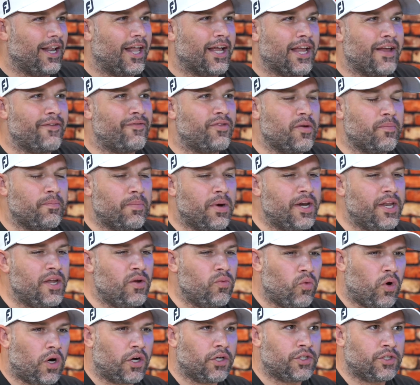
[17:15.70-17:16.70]
Like if the money
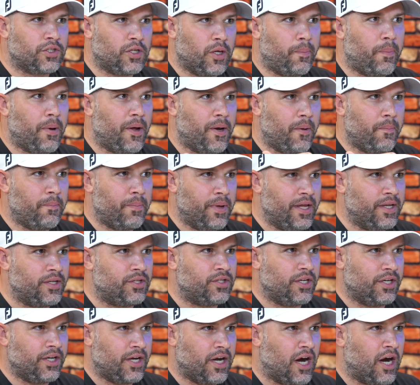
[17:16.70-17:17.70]
washed up on a
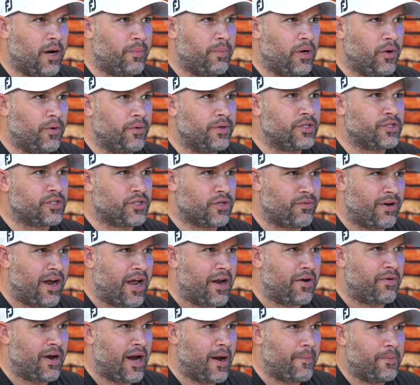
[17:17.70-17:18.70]
beach in Cabo in
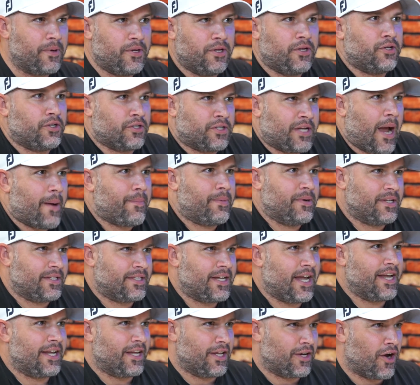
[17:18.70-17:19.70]
saran wrap and you just happen to
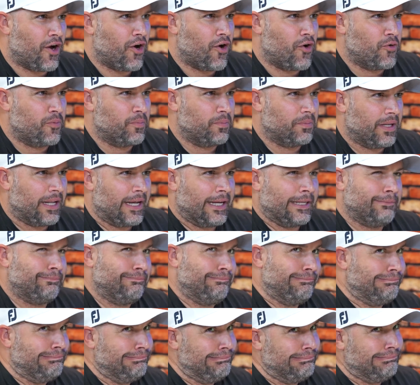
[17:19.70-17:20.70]
take it home, like
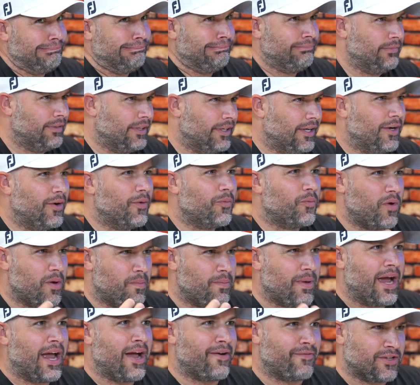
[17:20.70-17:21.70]
we
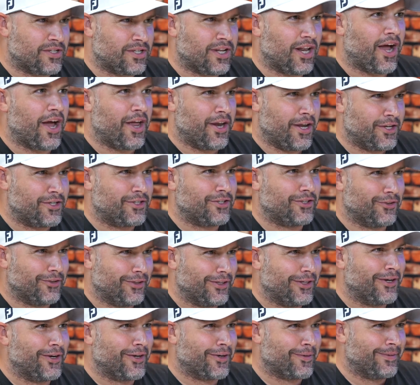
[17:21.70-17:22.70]
yeah. may have a slide issue.
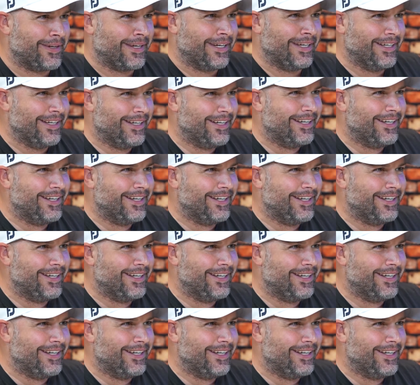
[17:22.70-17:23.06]
You know what I mean?